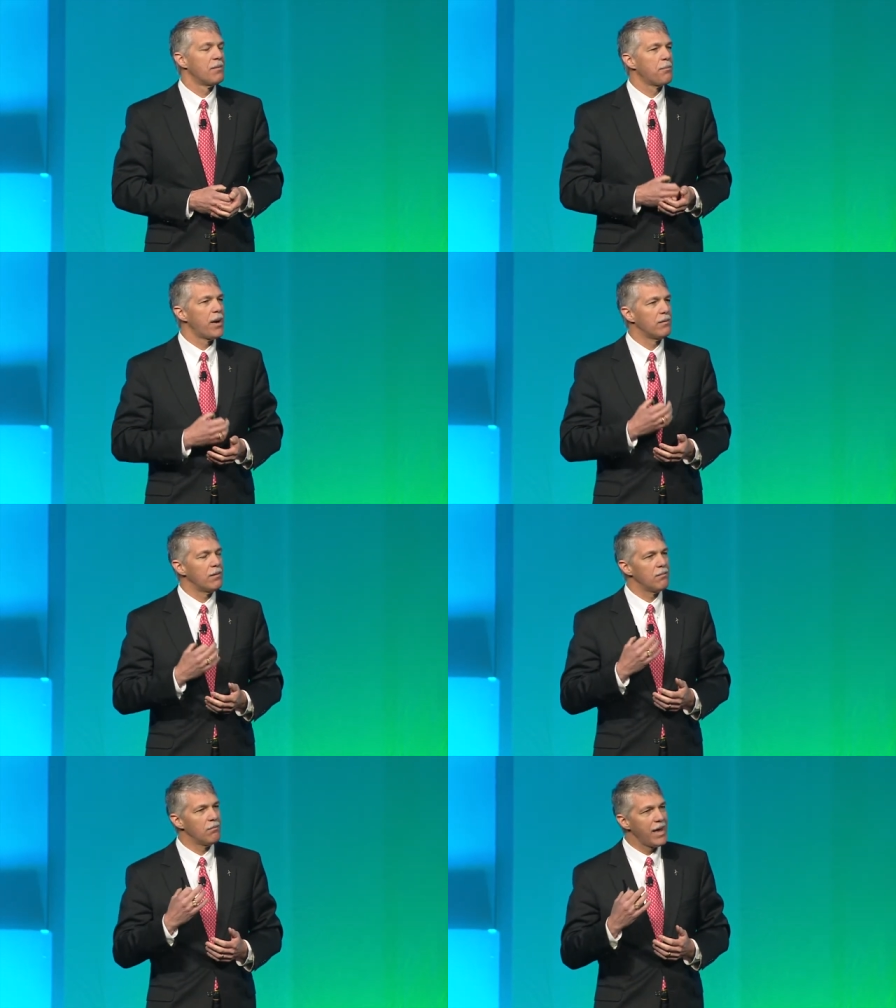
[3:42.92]
But
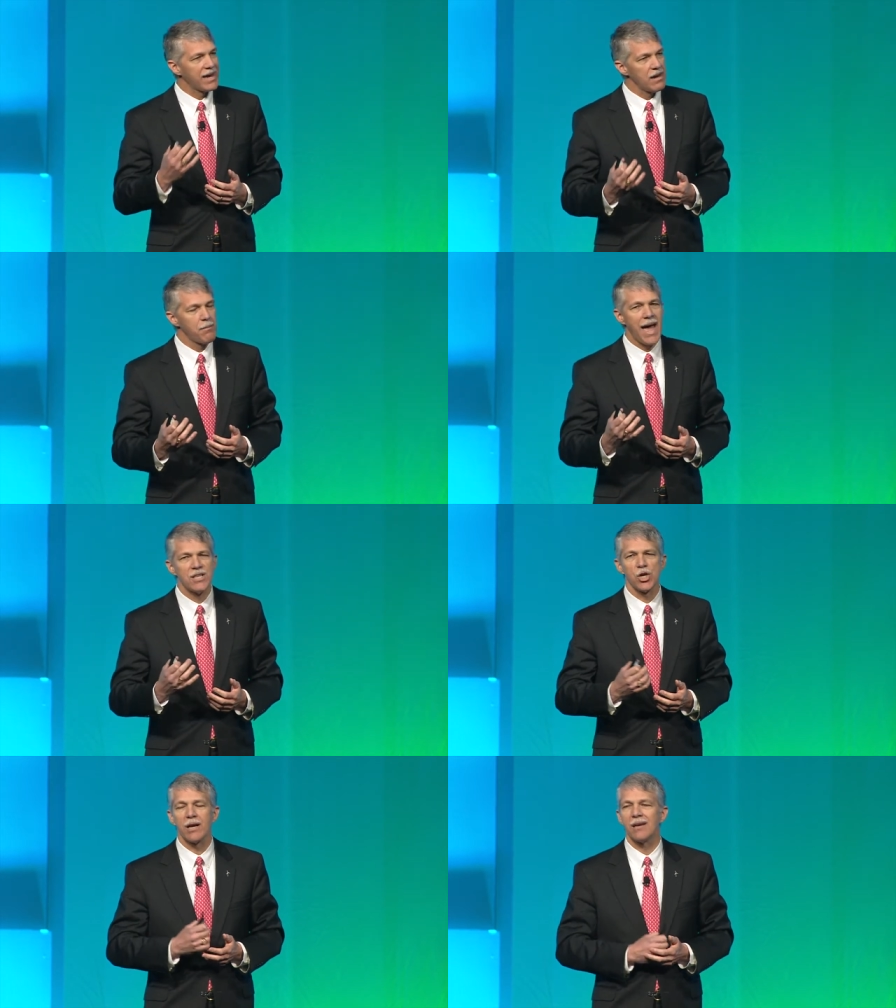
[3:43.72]
making
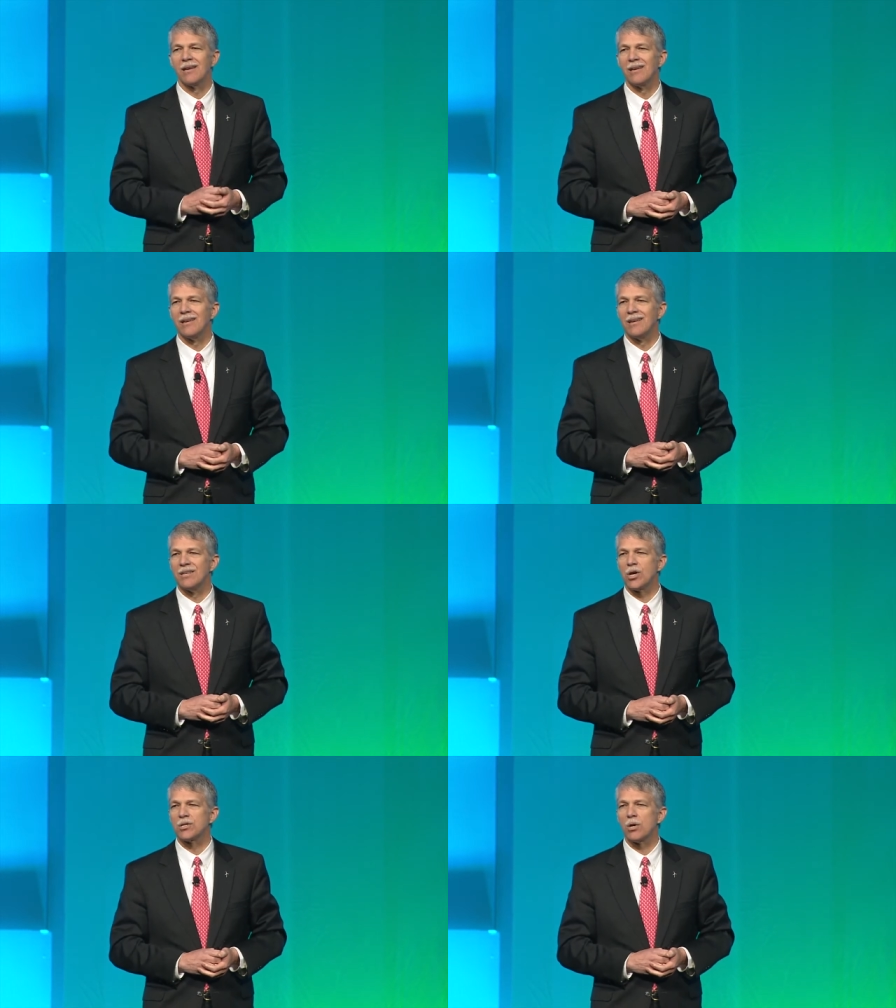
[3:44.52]
magic
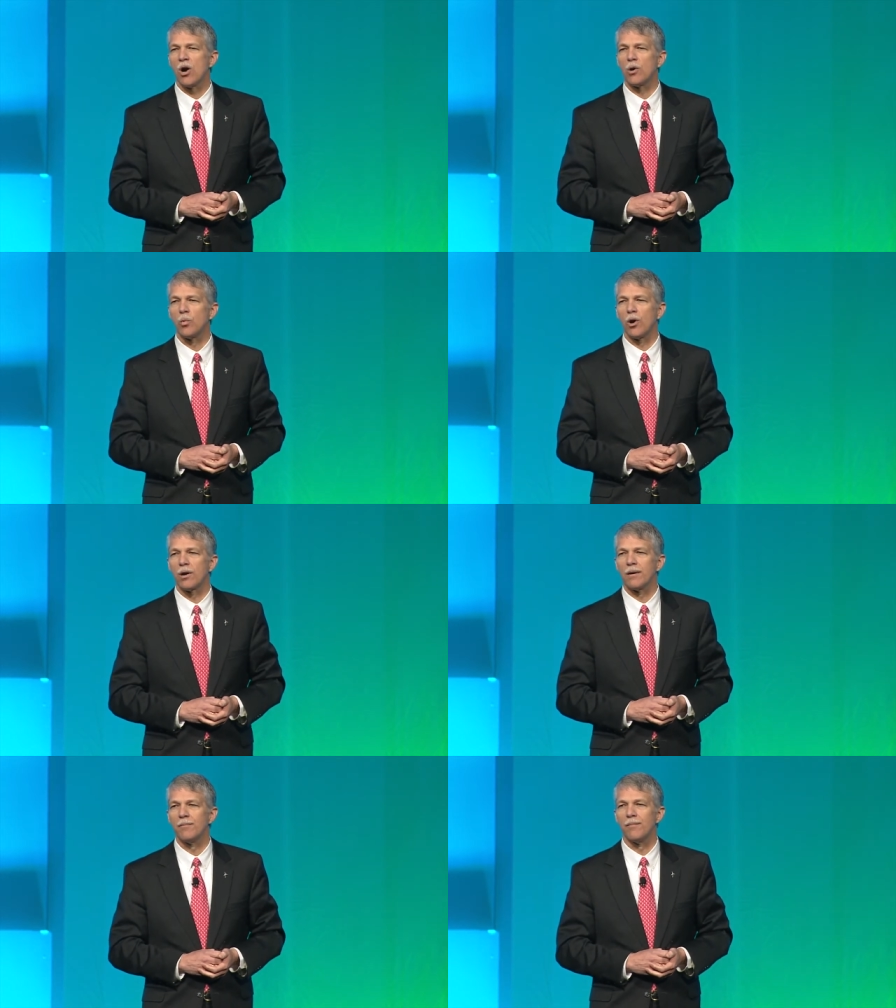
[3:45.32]
is also hard work.